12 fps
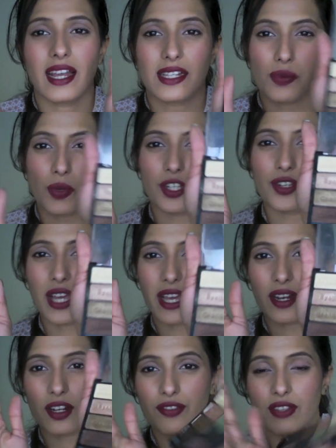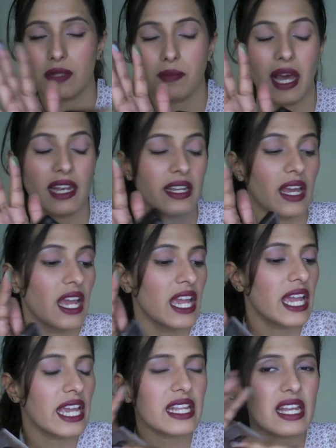that's what you get out of this palette.
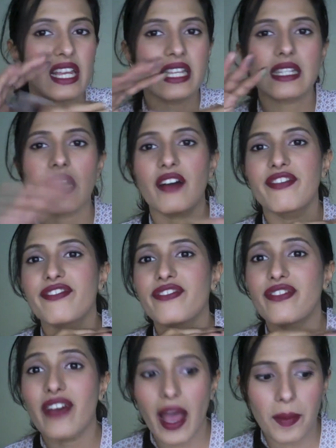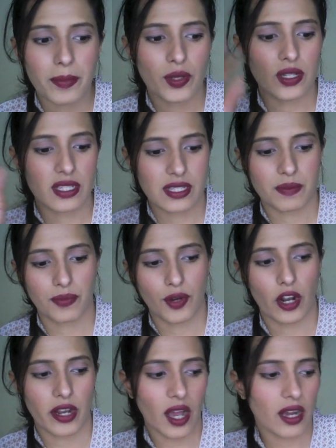It is a fabulous
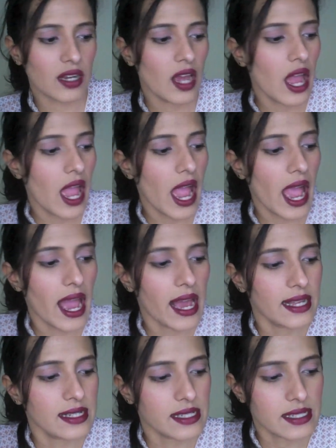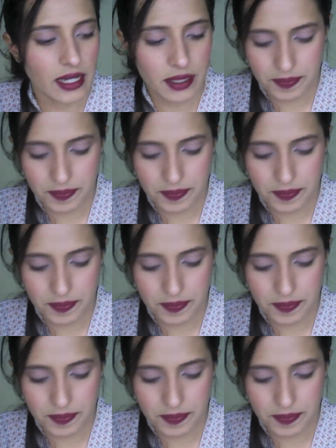product, and